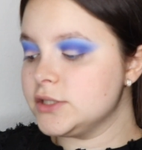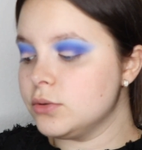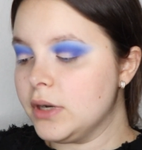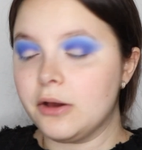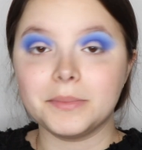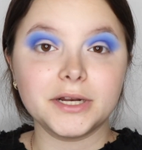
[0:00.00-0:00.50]
so
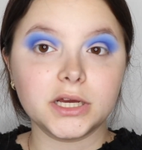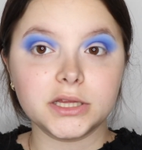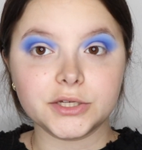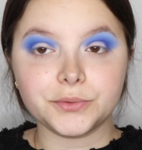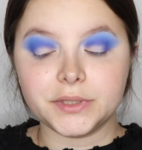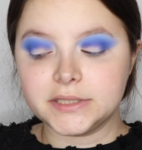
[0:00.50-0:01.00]
now I'm gonna cut
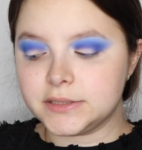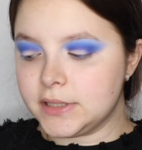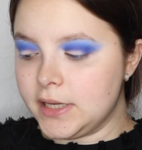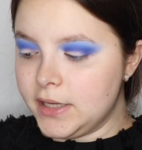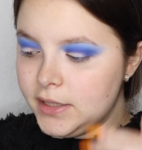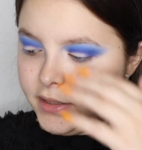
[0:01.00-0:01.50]
the crease,
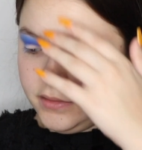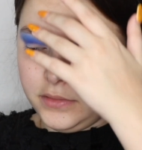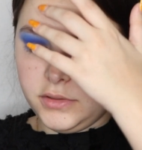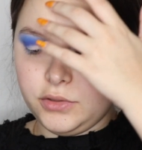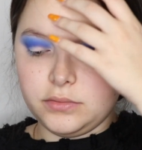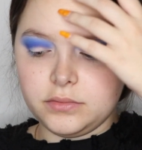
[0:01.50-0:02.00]

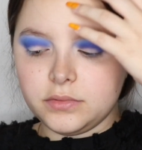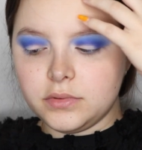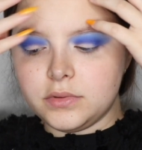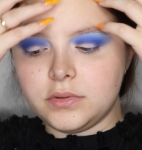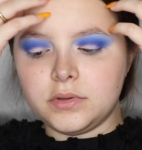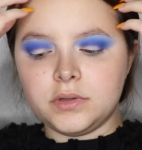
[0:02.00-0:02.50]
and
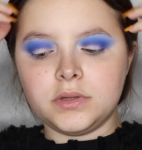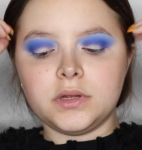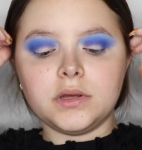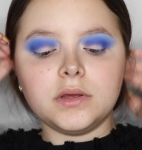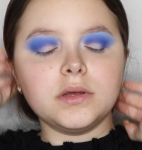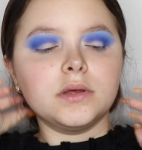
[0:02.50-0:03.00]

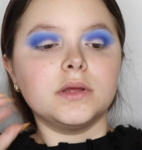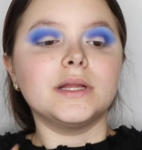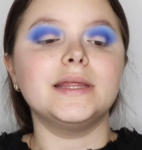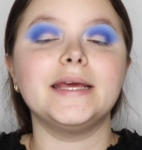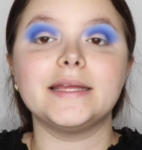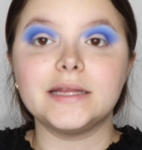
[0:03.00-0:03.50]

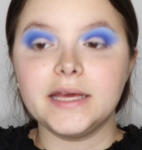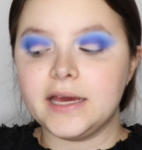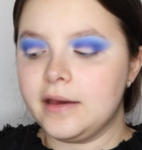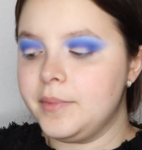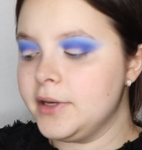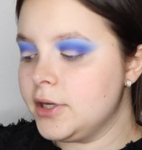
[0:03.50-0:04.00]
lately
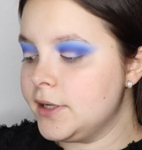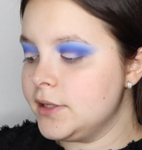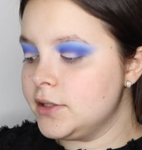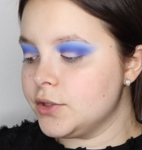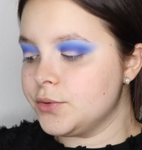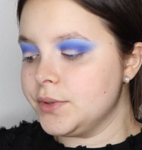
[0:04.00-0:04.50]
I've been
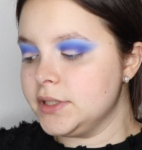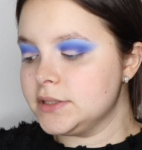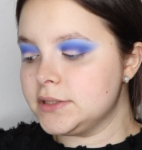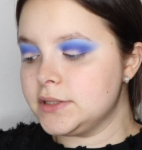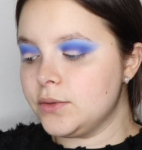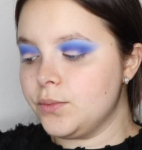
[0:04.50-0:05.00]
cutting the
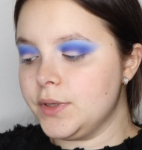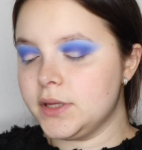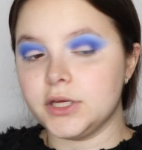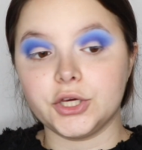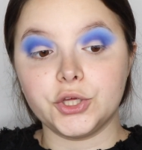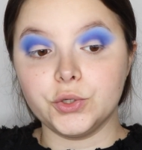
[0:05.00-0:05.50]
crease with
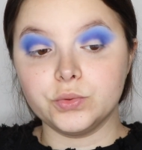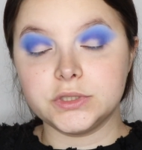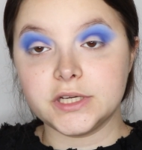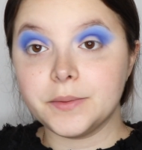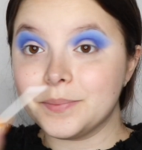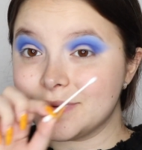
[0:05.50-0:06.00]
a
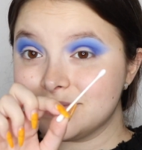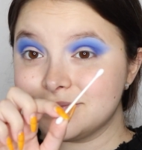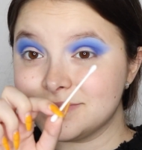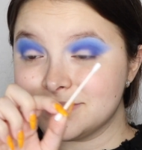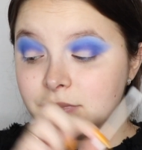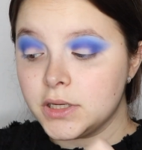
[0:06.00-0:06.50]
Q-tip
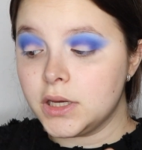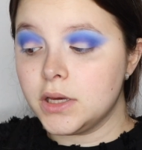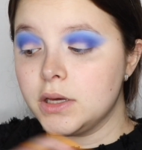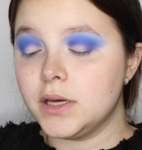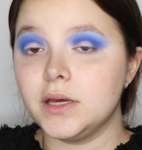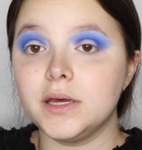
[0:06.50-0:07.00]

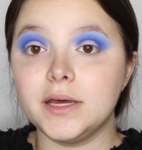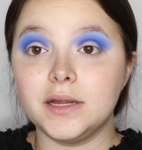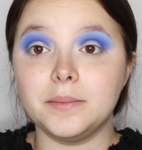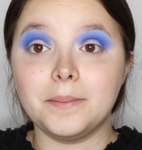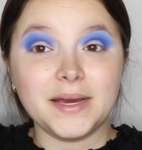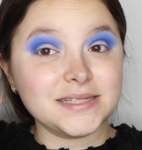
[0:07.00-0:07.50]

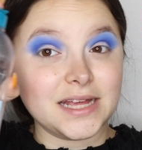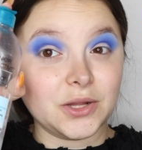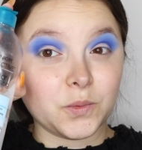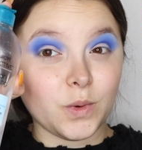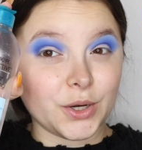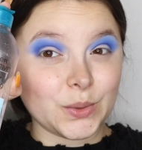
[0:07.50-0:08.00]
and
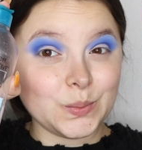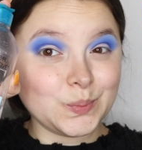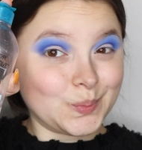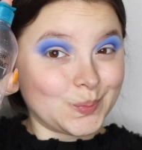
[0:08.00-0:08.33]
micellar water.